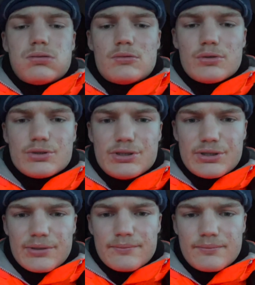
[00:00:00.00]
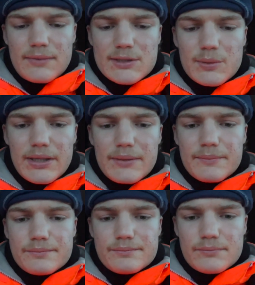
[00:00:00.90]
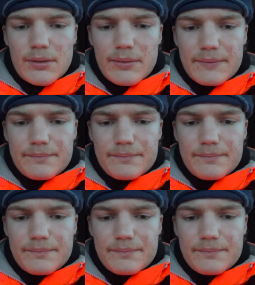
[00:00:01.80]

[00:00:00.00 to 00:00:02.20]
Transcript: Talk to you soon next week. Bye bye.